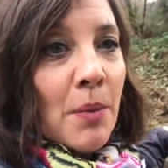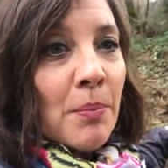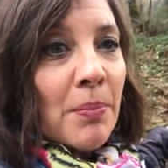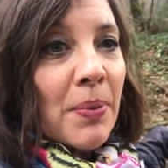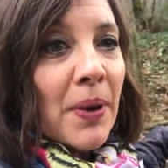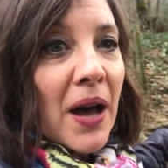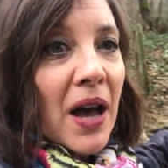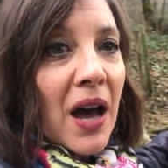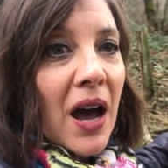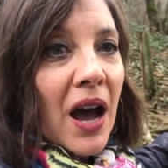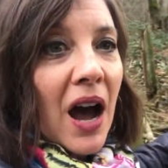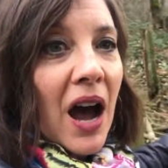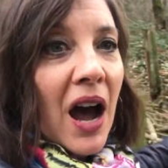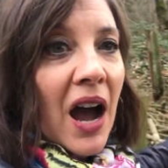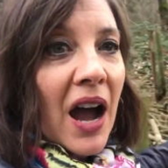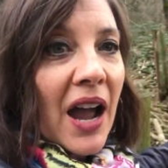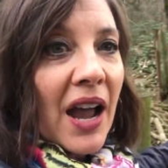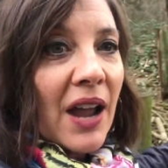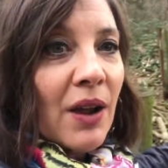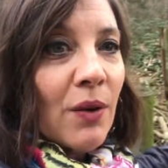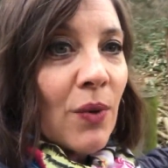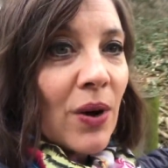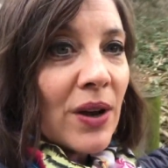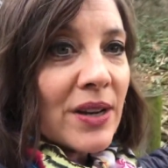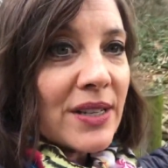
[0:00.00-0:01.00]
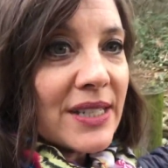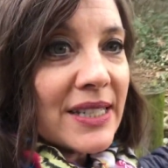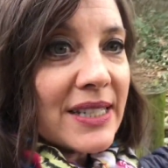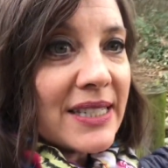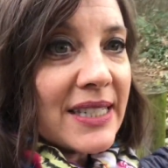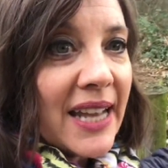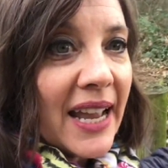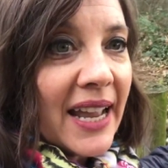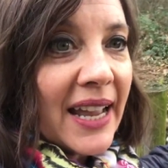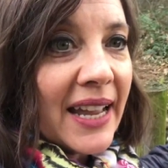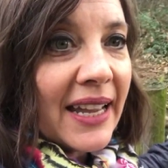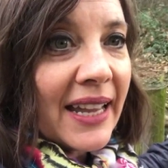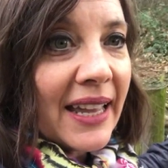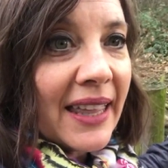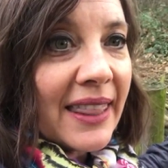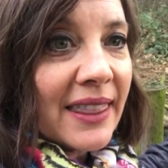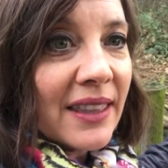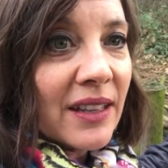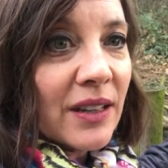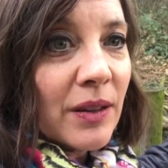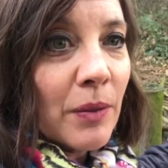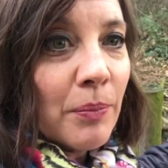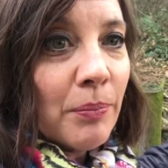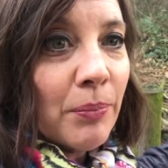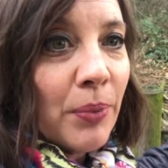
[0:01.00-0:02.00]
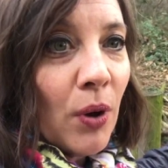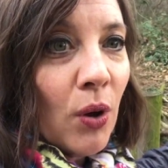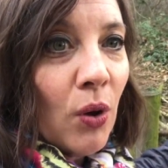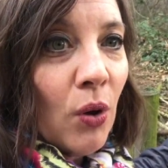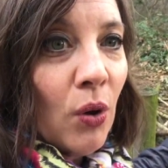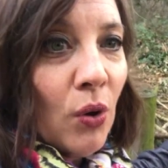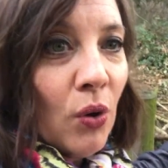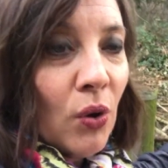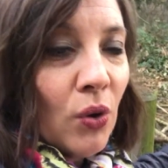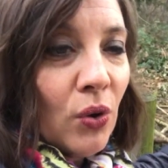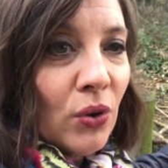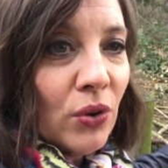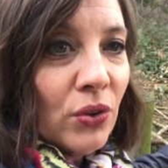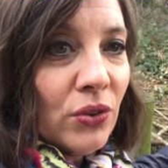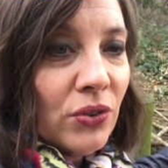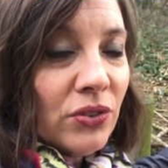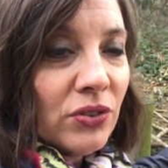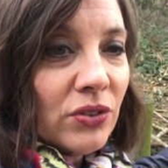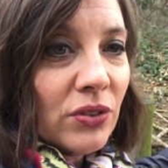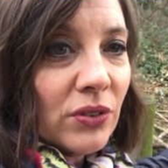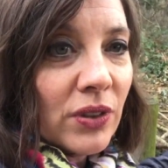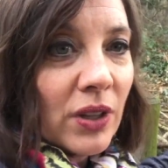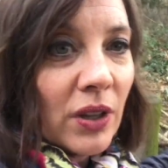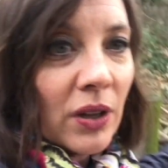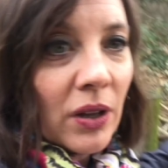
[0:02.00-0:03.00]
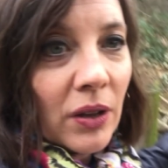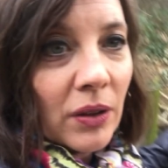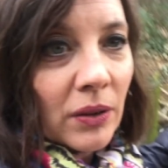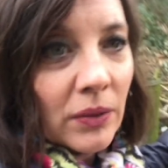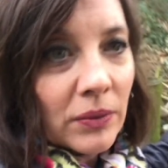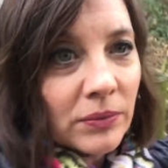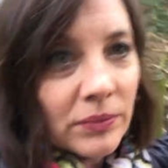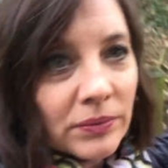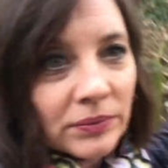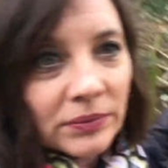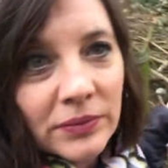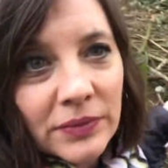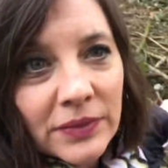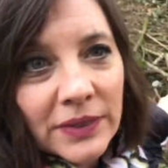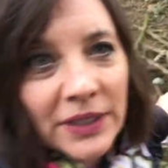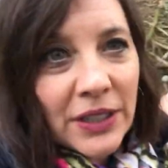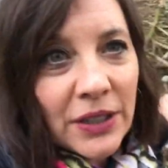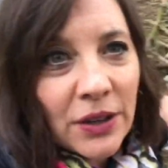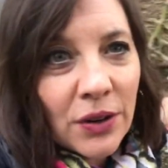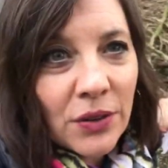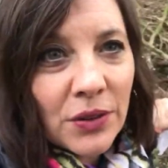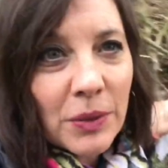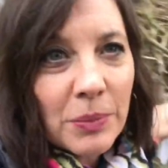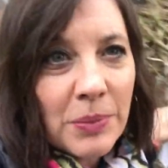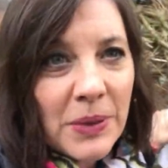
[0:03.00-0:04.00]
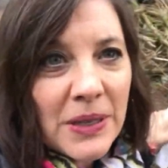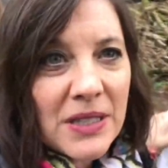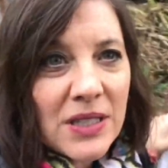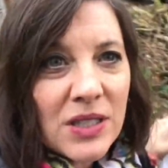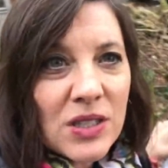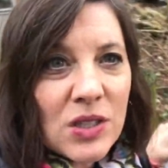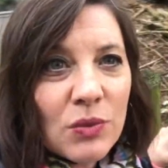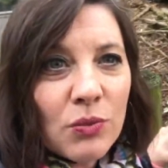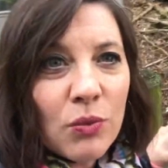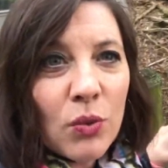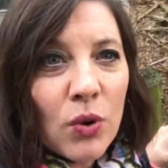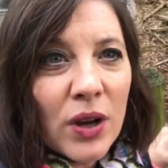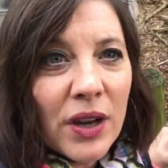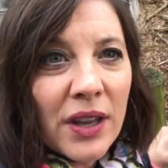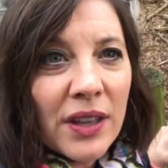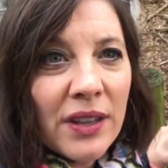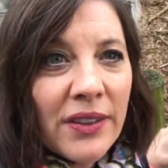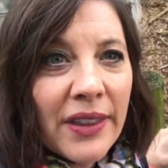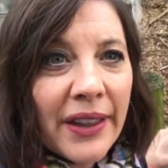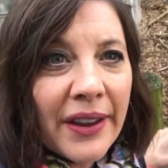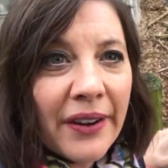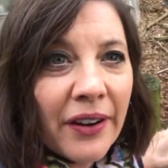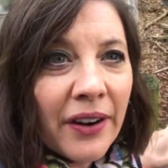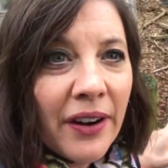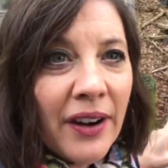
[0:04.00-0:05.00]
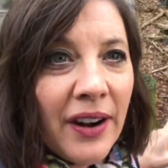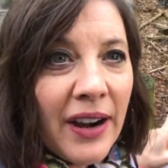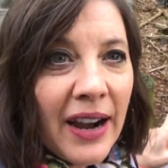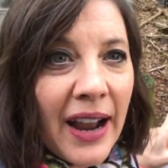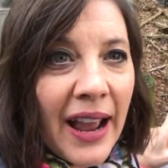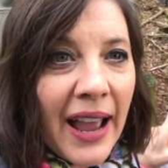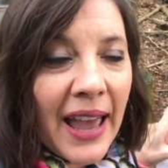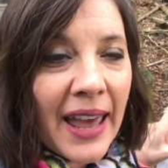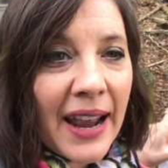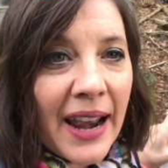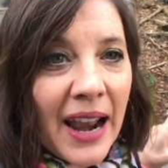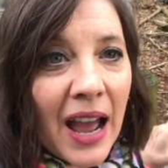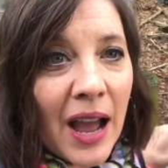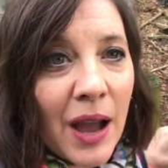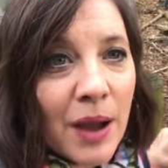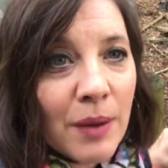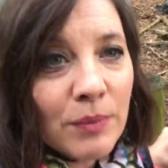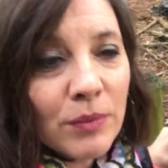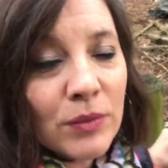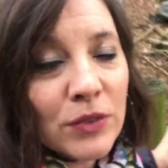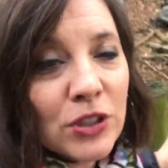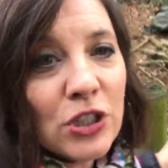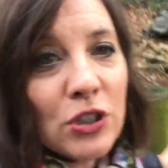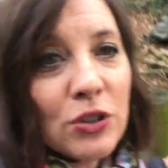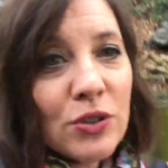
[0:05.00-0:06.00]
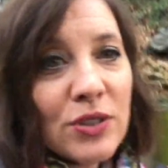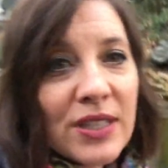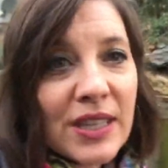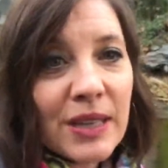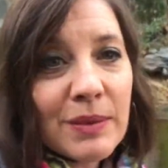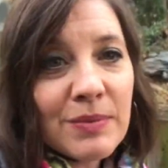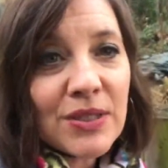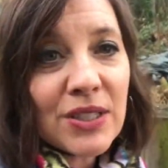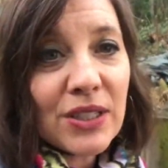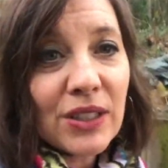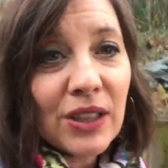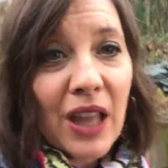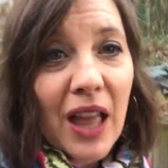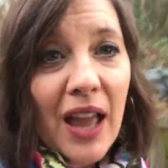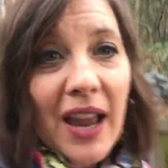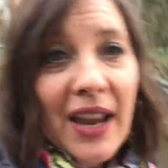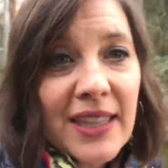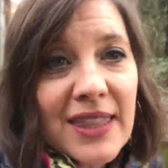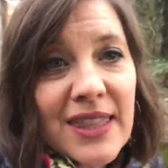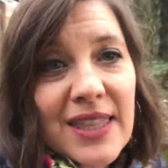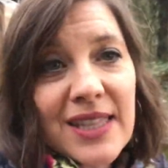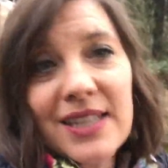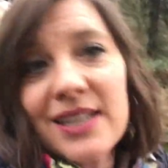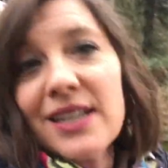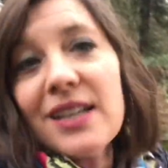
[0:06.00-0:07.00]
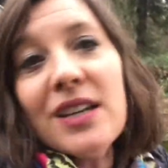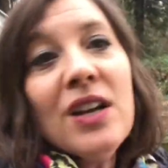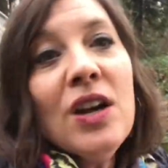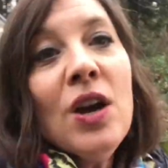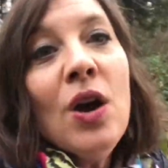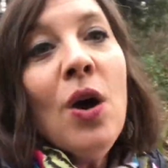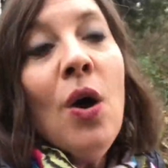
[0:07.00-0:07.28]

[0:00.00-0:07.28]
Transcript: But I want to take the poles, the pieces of wood there, and use them to line the